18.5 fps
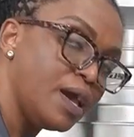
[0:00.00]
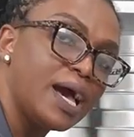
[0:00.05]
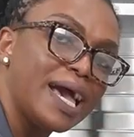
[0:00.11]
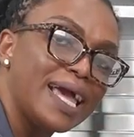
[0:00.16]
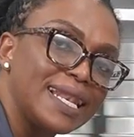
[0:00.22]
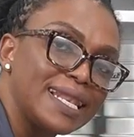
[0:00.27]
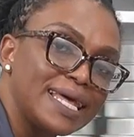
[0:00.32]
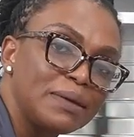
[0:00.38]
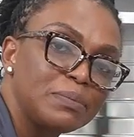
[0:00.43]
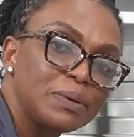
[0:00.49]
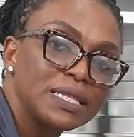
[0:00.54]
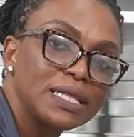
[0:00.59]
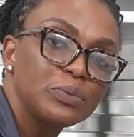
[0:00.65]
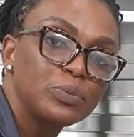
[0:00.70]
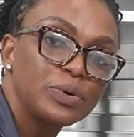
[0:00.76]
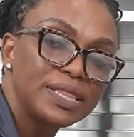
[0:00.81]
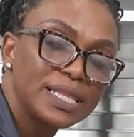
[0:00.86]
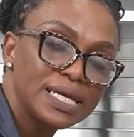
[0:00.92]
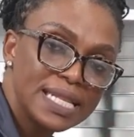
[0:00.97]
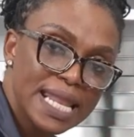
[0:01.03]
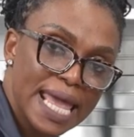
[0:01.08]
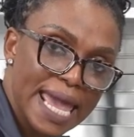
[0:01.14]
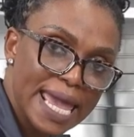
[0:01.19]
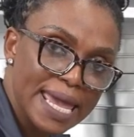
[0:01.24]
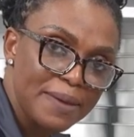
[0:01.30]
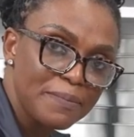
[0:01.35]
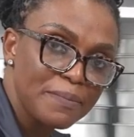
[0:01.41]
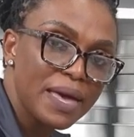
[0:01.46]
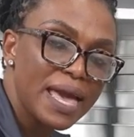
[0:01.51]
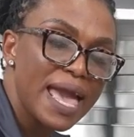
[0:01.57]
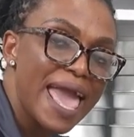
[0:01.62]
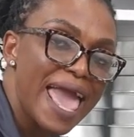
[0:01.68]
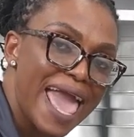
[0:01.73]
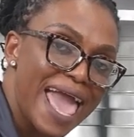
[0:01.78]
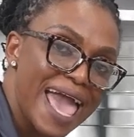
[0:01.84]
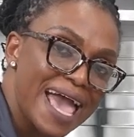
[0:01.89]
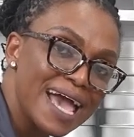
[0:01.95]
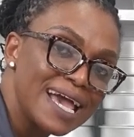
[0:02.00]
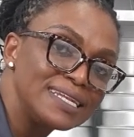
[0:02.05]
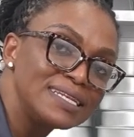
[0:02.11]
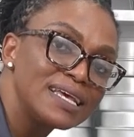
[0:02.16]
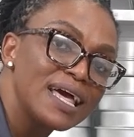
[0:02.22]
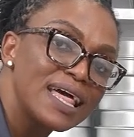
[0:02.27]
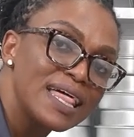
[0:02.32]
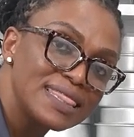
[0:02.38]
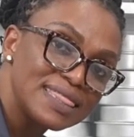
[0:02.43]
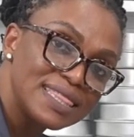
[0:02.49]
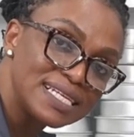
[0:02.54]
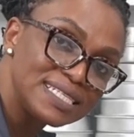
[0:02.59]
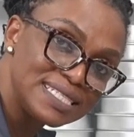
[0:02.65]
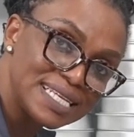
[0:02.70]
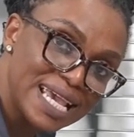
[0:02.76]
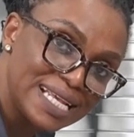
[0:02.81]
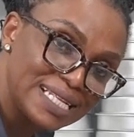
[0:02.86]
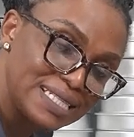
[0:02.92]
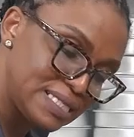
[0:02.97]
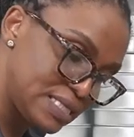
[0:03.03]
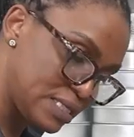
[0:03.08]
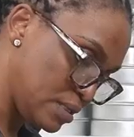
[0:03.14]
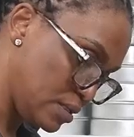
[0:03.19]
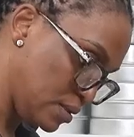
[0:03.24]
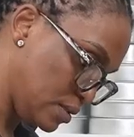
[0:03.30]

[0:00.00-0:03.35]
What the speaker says: And label it with the name and the date.